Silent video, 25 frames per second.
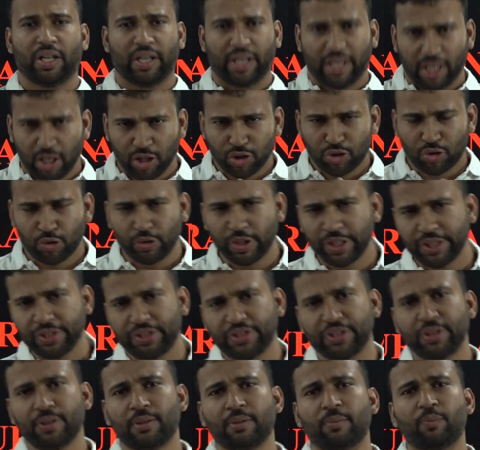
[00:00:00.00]
Hello
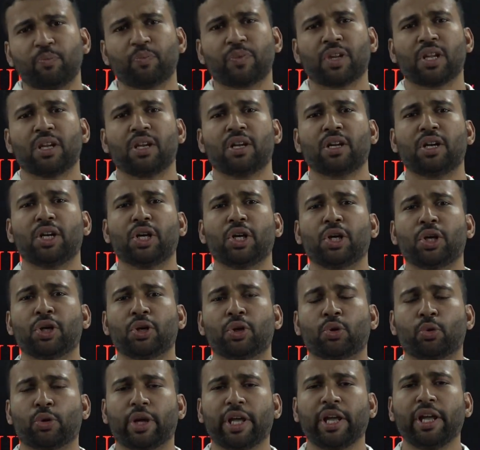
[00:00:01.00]
students,
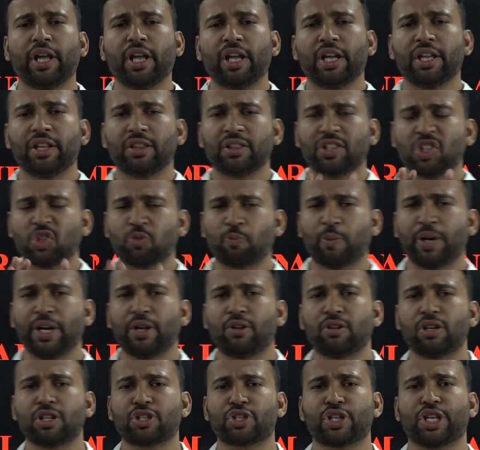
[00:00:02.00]
today in this
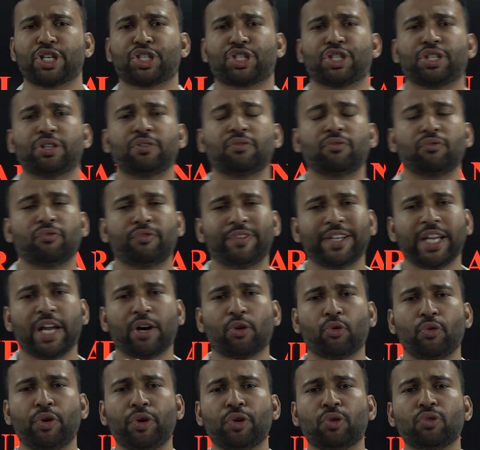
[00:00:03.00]
particular session we
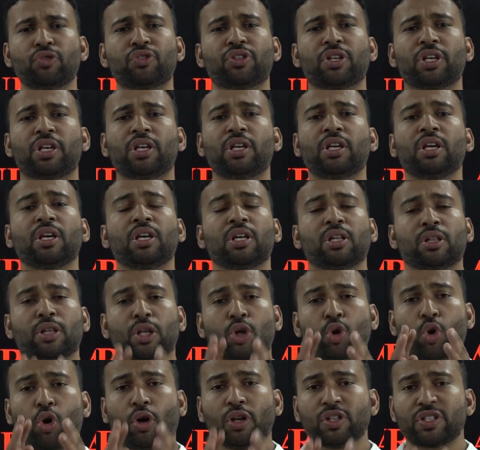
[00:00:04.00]
are going to see the
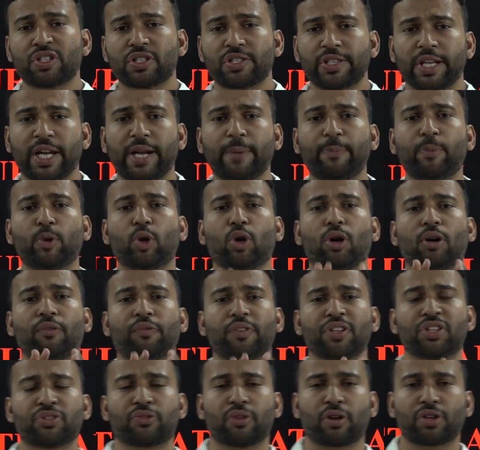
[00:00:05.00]
concept
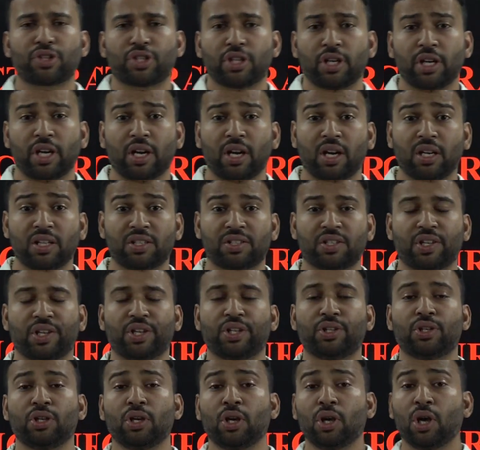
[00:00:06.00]
of structural
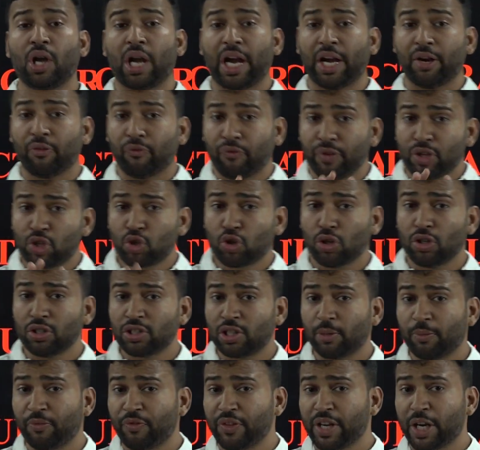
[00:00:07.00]
analysis. And which
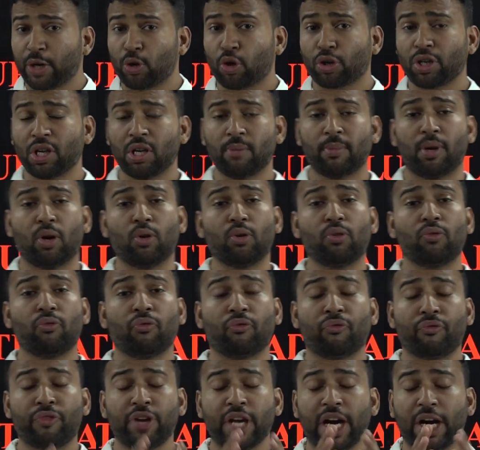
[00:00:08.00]
concept we are talking
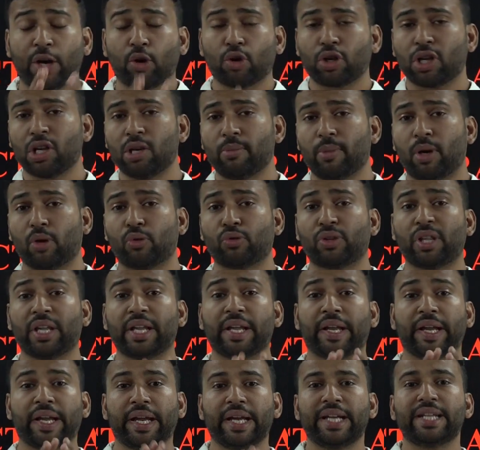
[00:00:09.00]
about? We are talking about
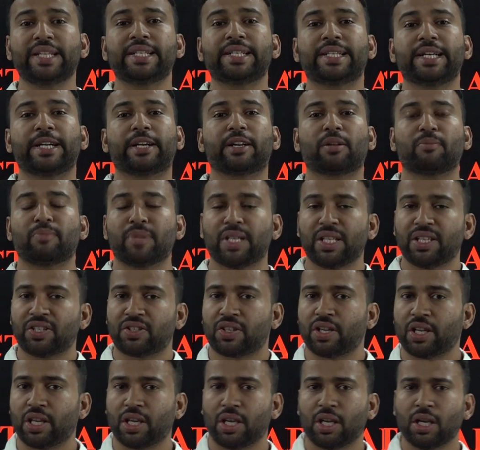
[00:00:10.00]
the
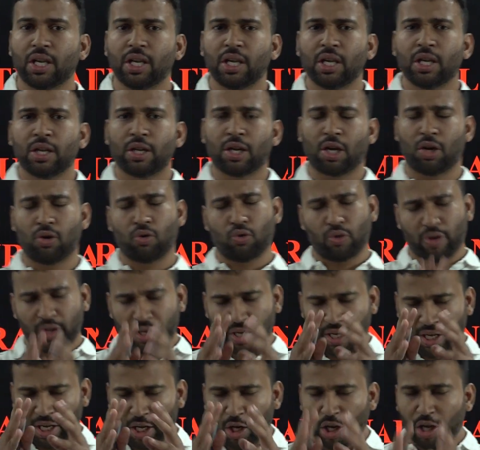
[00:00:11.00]
indeterminacy. Now
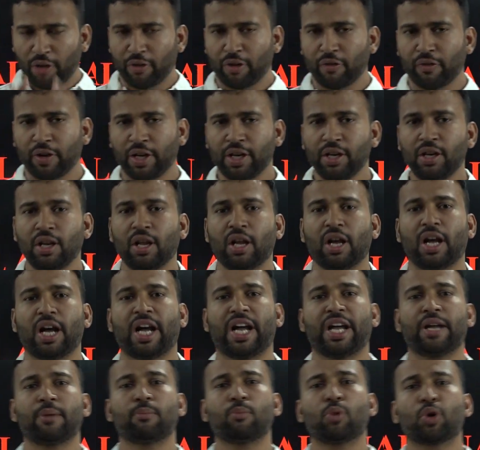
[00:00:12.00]
hello everyone,
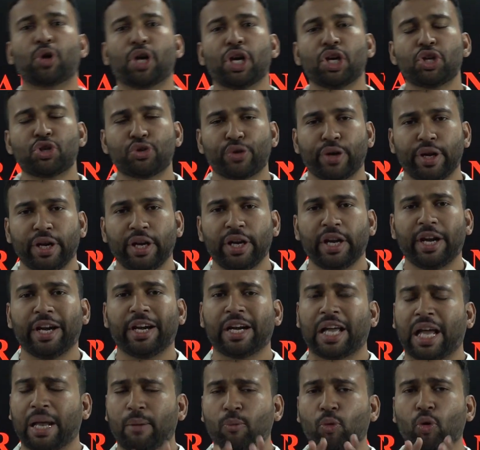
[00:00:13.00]
I am Mukesh Rai
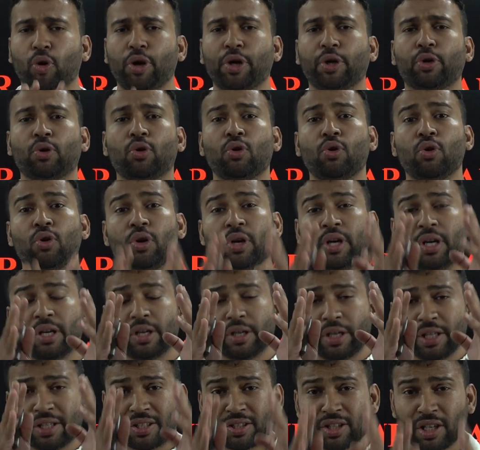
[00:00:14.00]
and I am going to
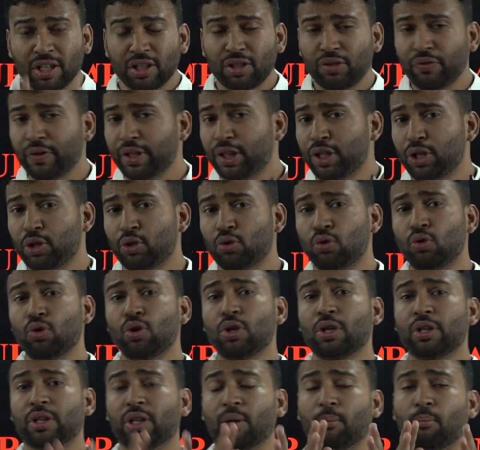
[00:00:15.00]
discuss with
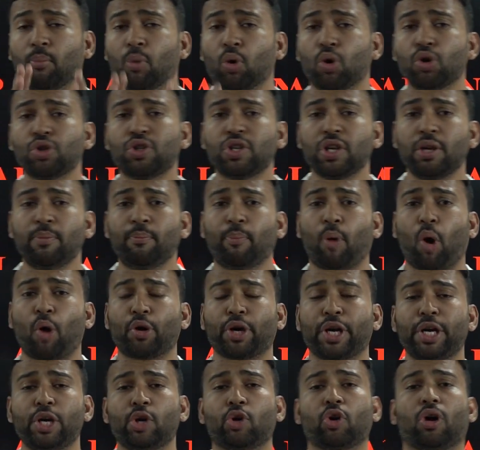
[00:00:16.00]
you the most
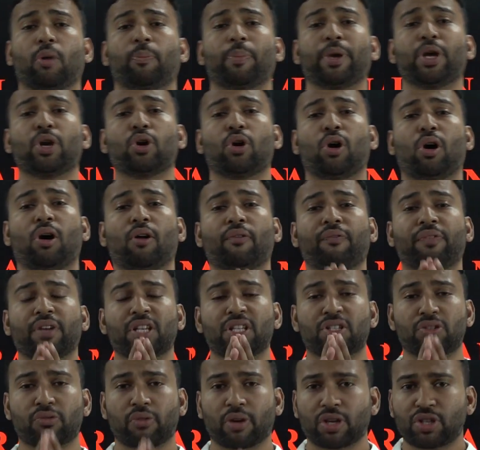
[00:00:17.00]
important topic
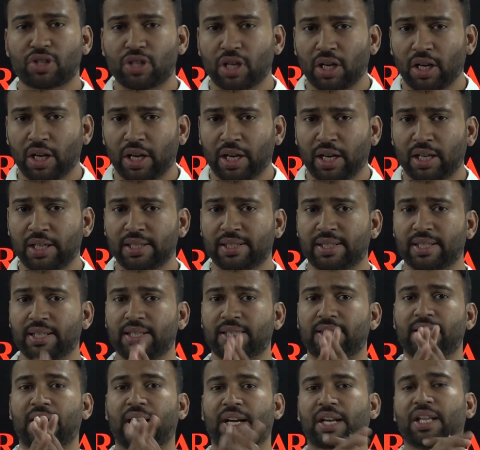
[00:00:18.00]
of structural
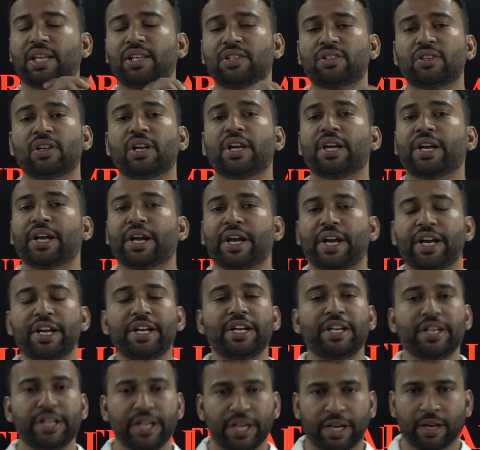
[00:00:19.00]
analysis, that is
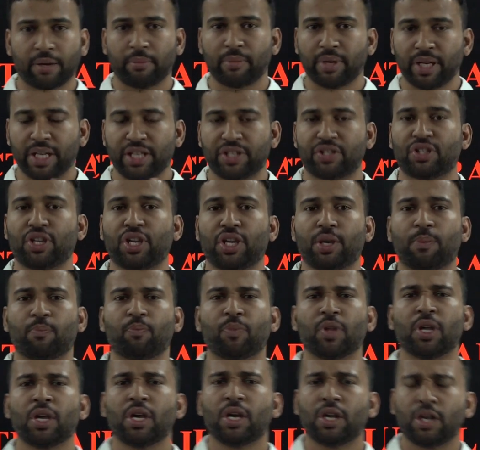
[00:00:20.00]

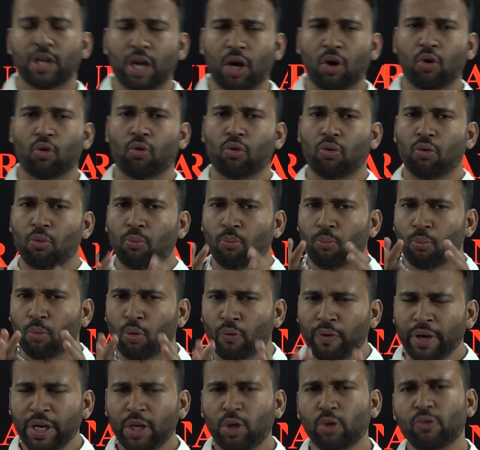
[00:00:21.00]
indeterminacy. Now
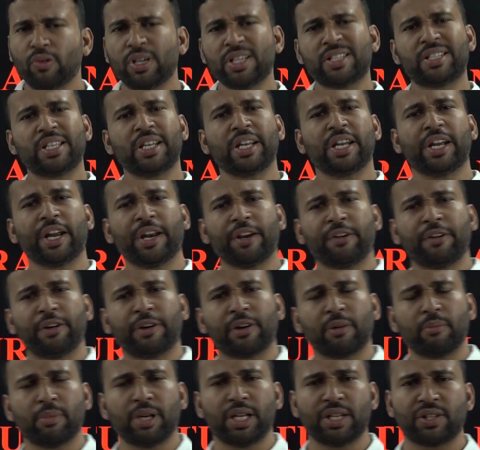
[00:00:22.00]
moving towards the
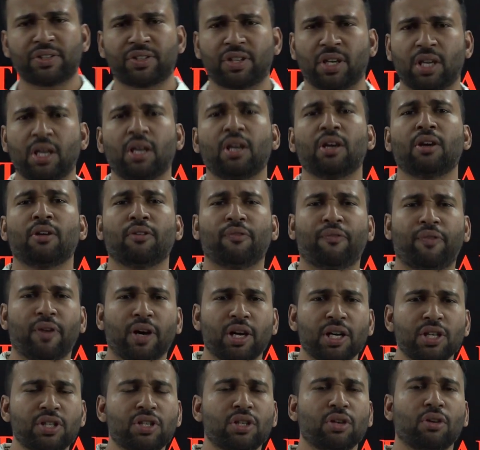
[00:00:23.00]
indeterminacy,
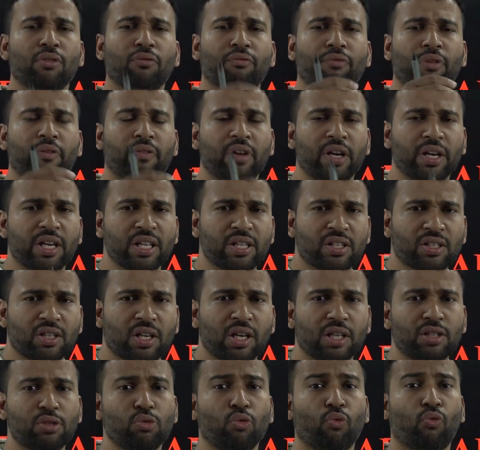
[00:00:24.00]
first we will
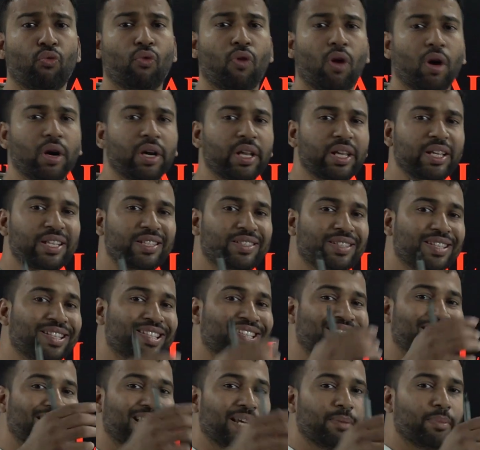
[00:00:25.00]
discuss what is the
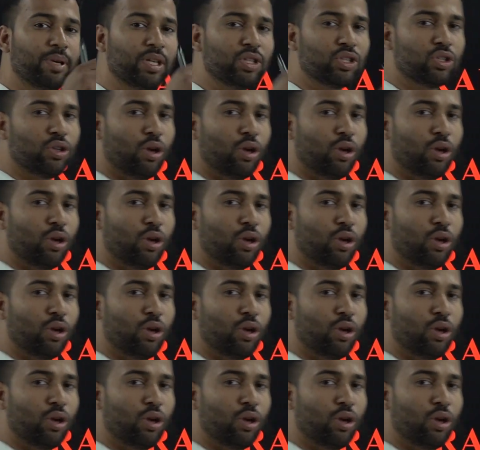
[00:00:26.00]
syllabus